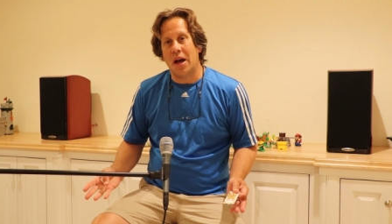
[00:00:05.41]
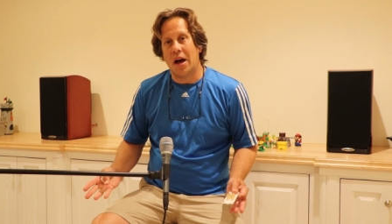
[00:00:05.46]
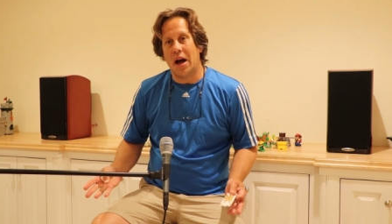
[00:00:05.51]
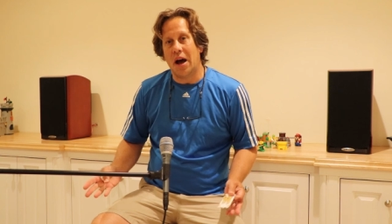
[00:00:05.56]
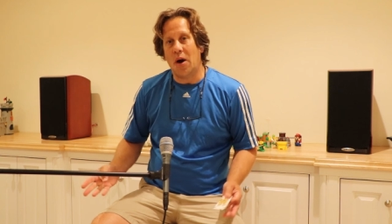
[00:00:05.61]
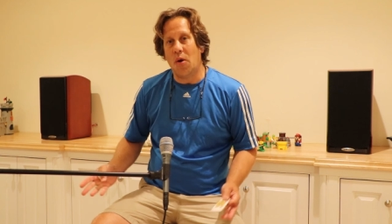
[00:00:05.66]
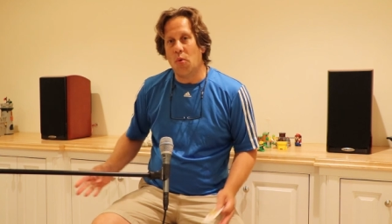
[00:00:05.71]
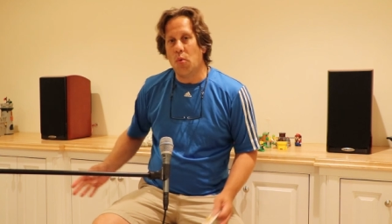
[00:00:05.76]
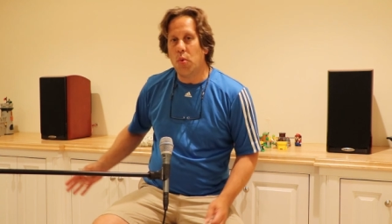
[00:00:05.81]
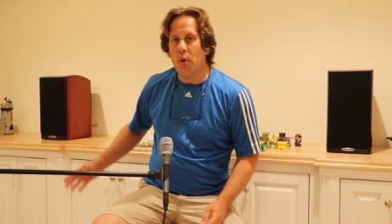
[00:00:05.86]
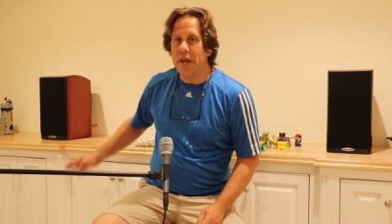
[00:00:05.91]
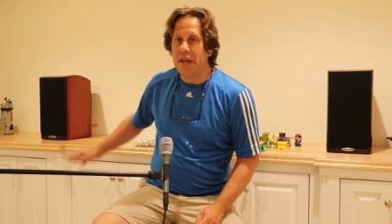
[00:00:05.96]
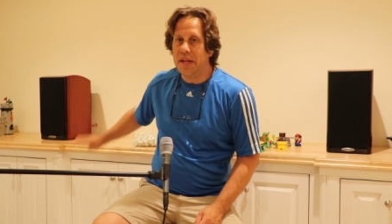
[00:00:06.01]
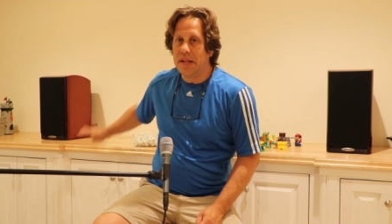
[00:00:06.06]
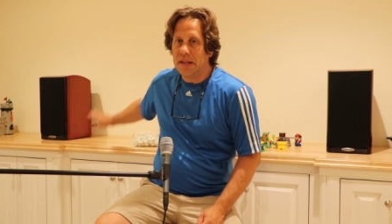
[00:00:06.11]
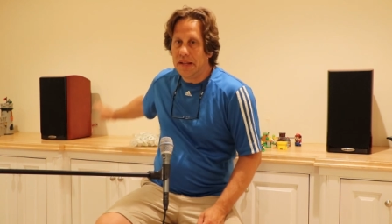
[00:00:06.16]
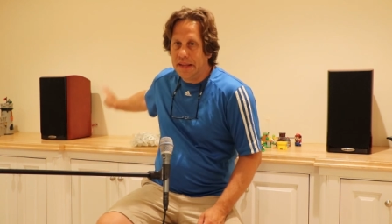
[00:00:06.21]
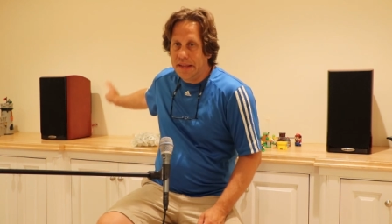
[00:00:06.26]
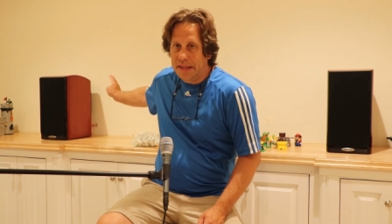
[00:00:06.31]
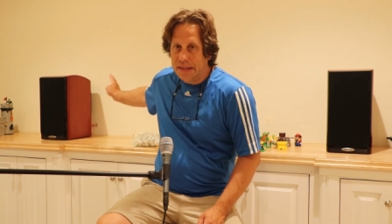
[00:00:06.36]
how we
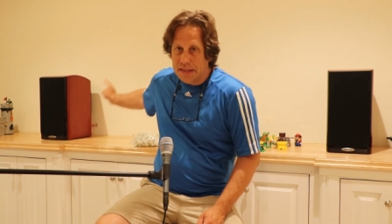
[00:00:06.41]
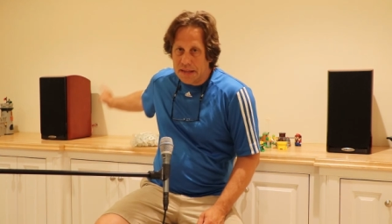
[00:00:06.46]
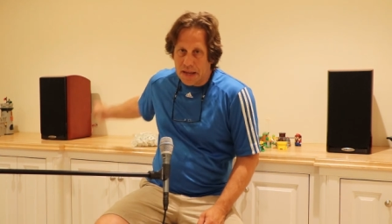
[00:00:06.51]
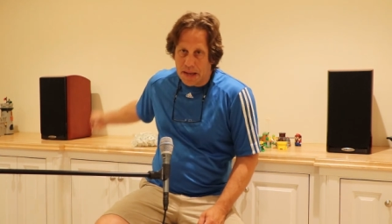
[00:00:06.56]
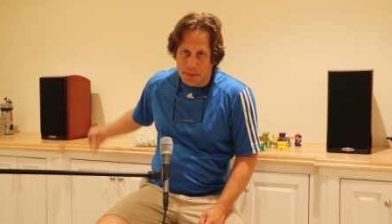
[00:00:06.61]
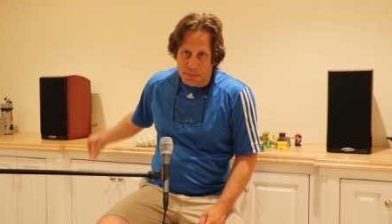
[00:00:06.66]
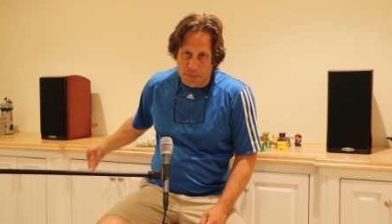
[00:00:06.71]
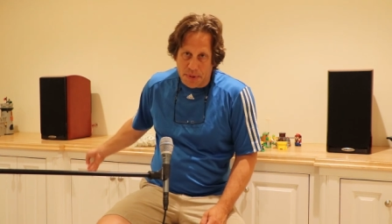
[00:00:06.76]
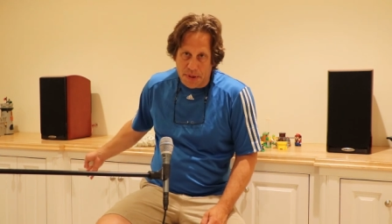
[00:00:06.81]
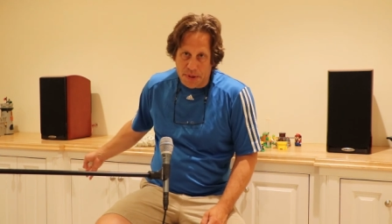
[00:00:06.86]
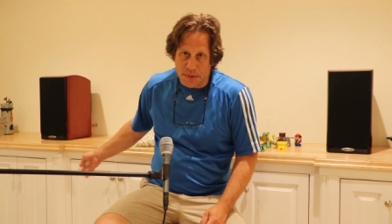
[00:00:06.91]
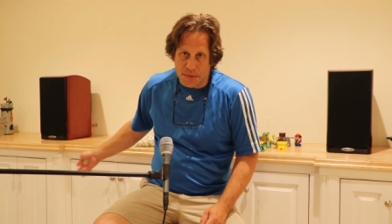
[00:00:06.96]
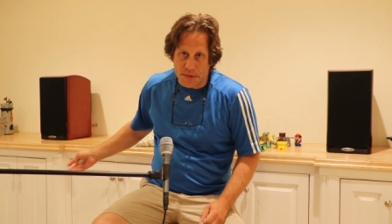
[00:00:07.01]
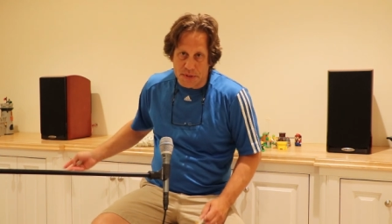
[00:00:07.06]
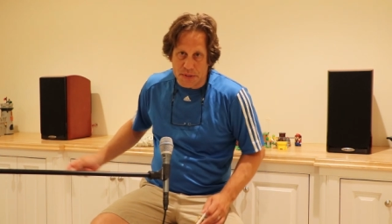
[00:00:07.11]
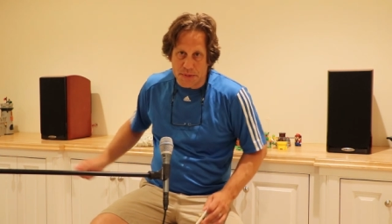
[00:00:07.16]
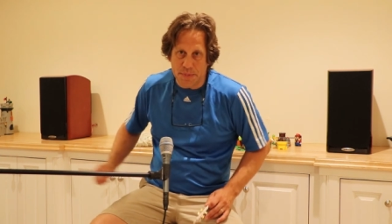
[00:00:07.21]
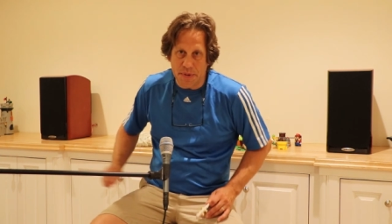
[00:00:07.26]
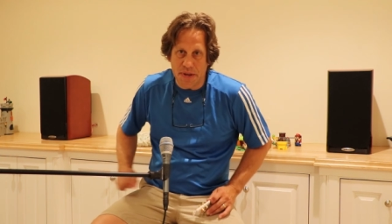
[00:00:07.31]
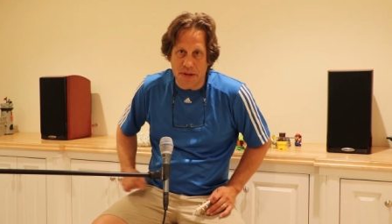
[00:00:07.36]
cleaned up the
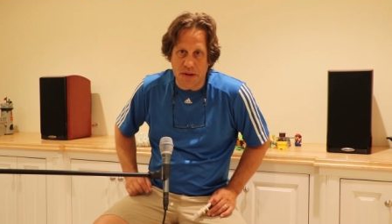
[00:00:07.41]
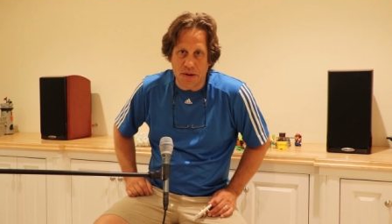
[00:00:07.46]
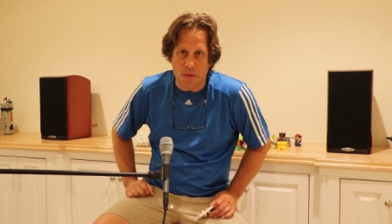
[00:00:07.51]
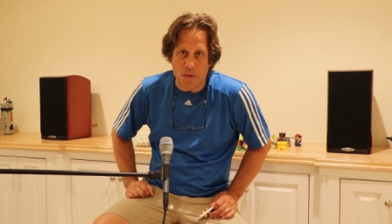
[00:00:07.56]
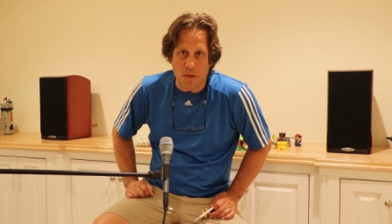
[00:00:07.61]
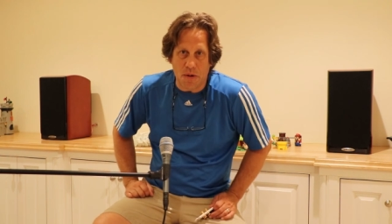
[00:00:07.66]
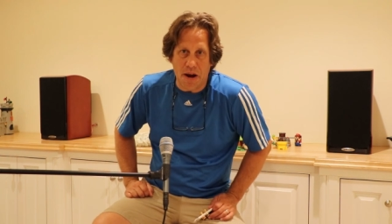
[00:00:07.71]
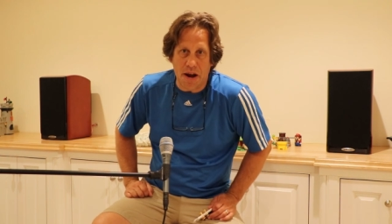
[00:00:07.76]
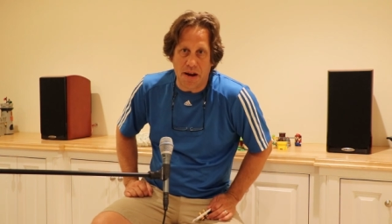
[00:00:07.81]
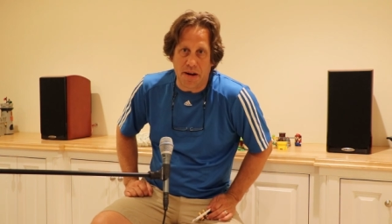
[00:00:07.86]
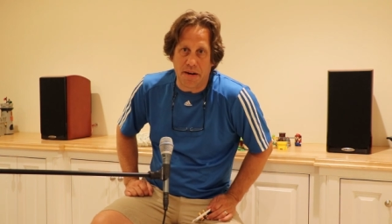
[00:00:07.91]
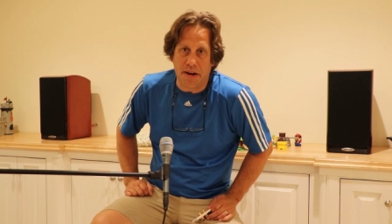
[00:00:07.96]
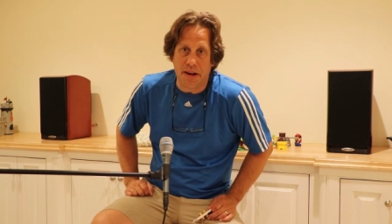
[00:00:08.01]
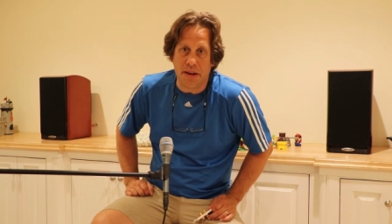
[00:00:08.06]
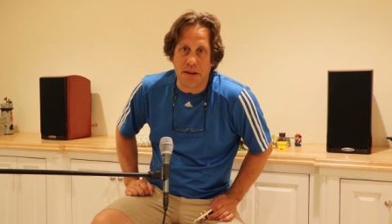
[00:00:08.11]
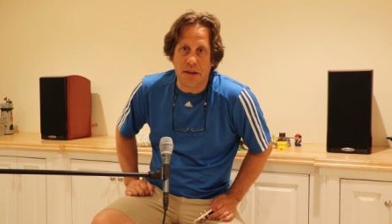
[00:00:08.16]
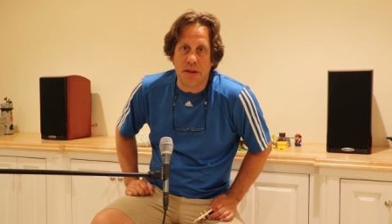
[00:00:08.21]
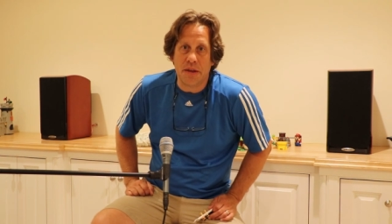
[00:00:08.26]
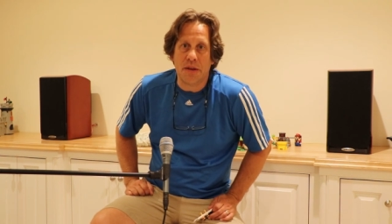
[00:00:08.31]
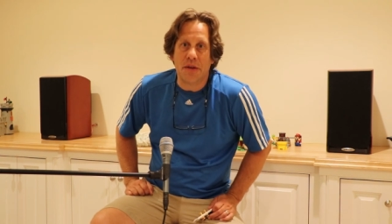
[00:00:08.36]
speaker wiring